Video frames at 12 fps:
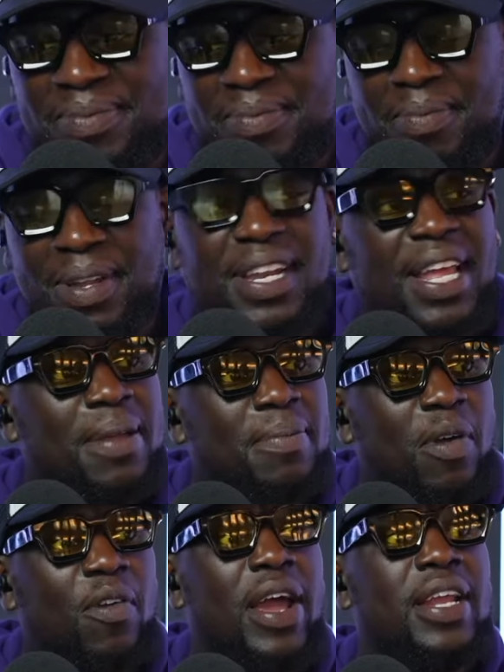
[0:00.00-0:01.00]

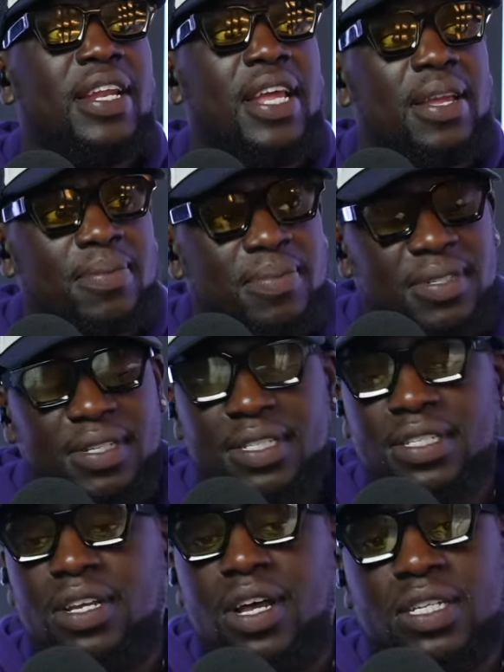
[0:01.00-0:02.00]
right name is
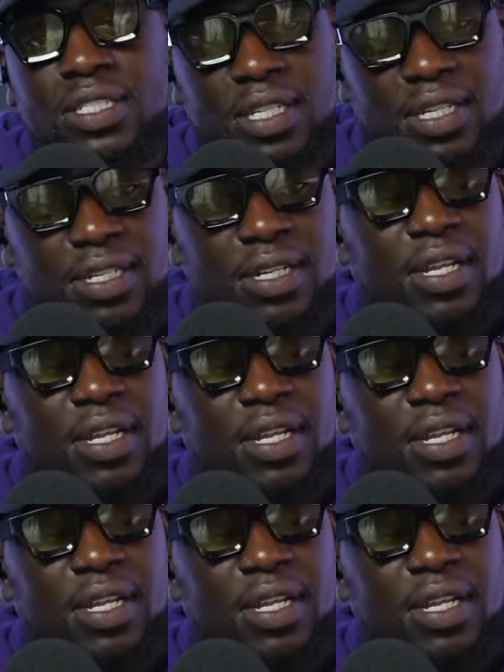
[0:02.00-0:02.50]
Augustine